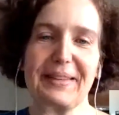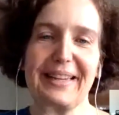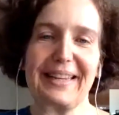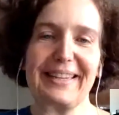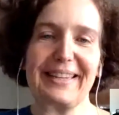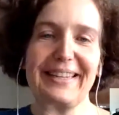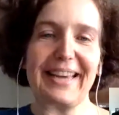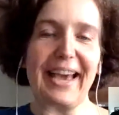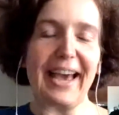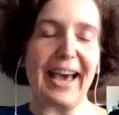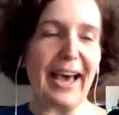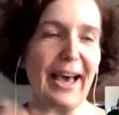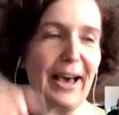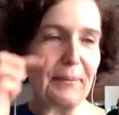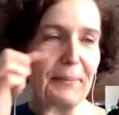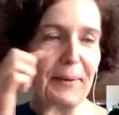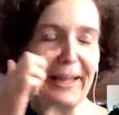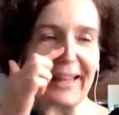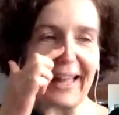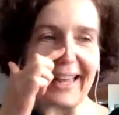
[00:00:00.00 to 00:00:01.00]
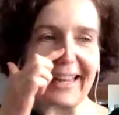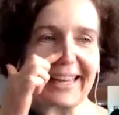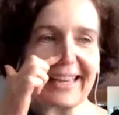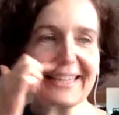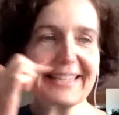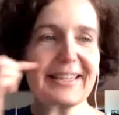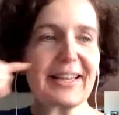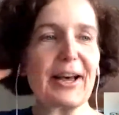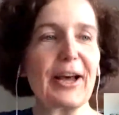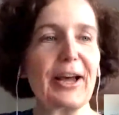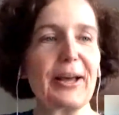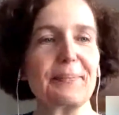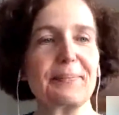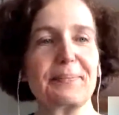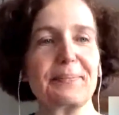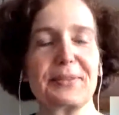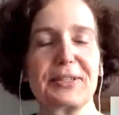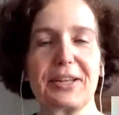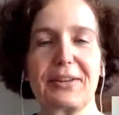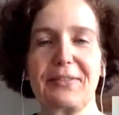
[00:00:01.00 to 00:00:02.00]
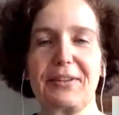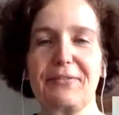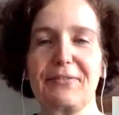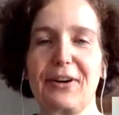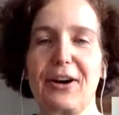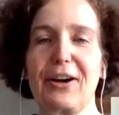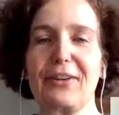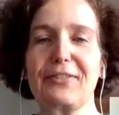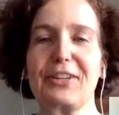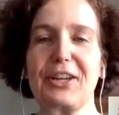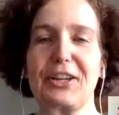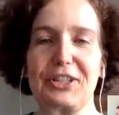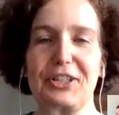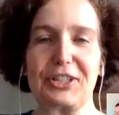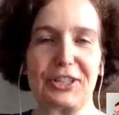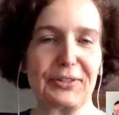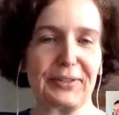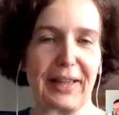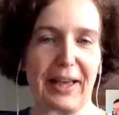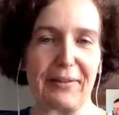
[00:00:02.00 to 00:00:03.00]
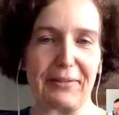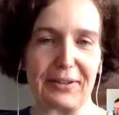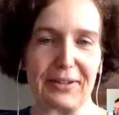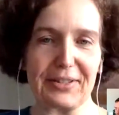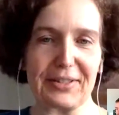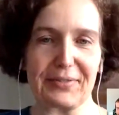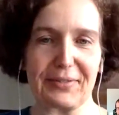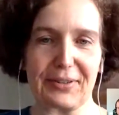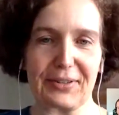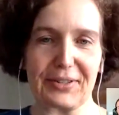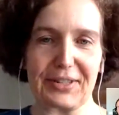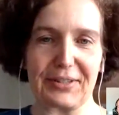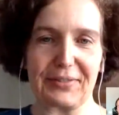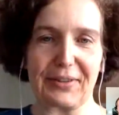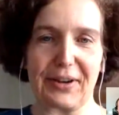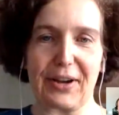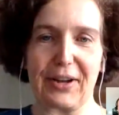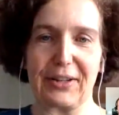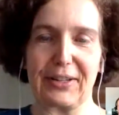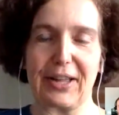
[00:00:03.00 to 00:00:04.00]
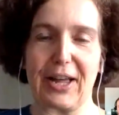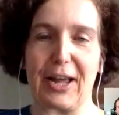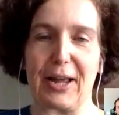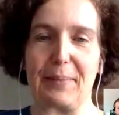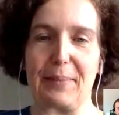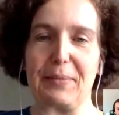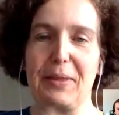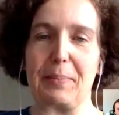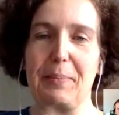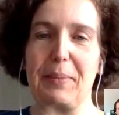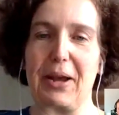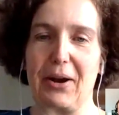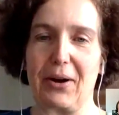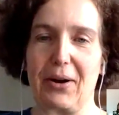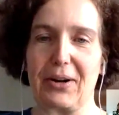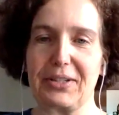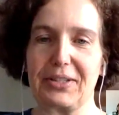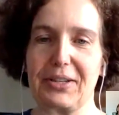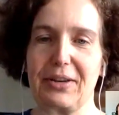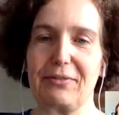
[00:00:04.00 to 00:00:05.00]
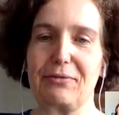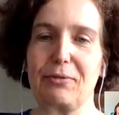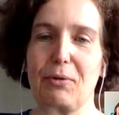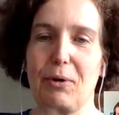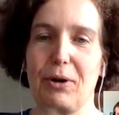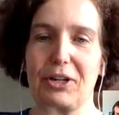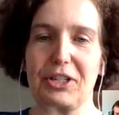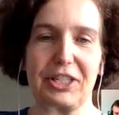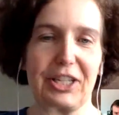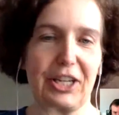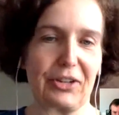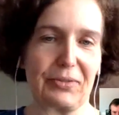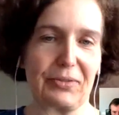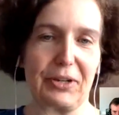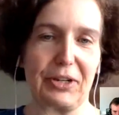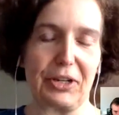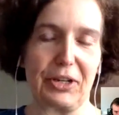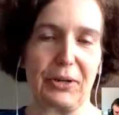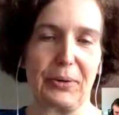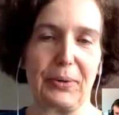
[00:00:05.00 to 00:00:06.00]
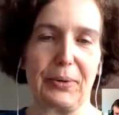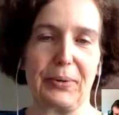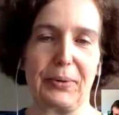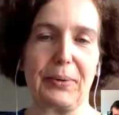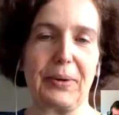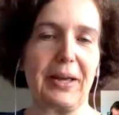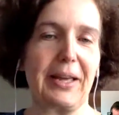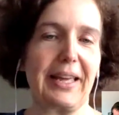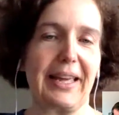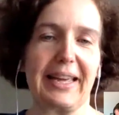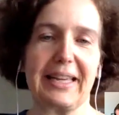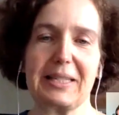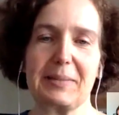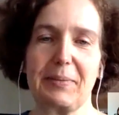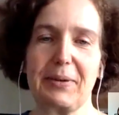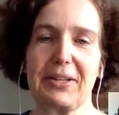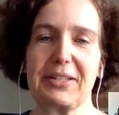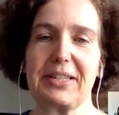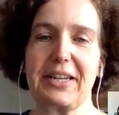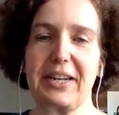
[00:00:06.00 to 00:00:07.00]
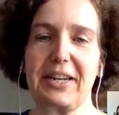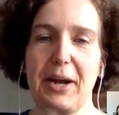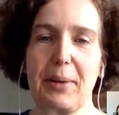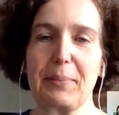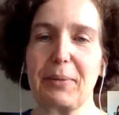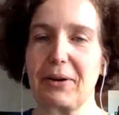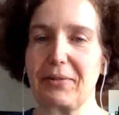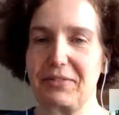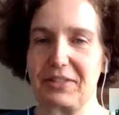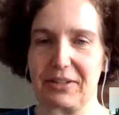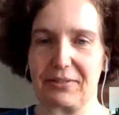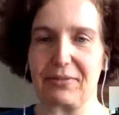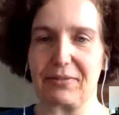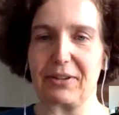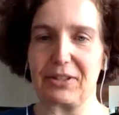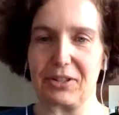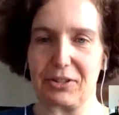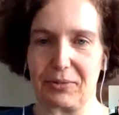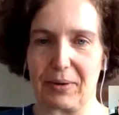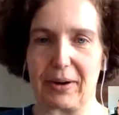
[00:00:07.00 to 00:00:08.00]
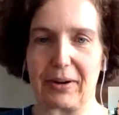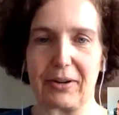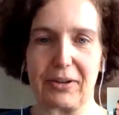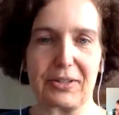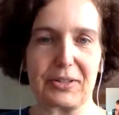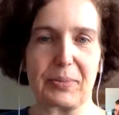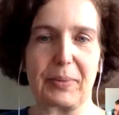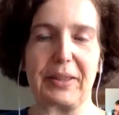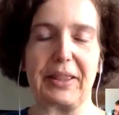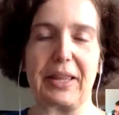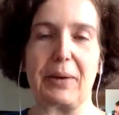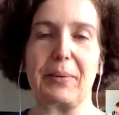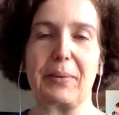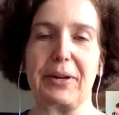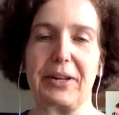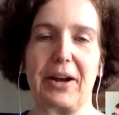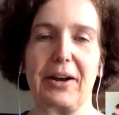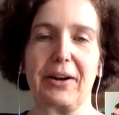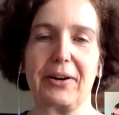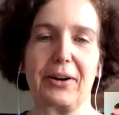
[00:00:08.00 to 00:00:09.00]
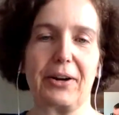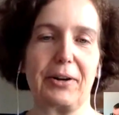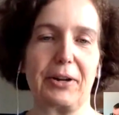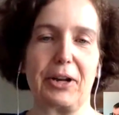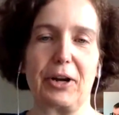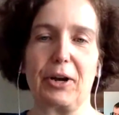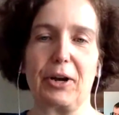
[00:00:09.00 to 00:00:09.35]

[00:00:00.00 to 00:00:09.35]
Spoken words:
Yeah, well, I guess I'm sort of involved on two levels. First of all, I'm the parent of 4 children who experienced a number of different struggles when they were younger,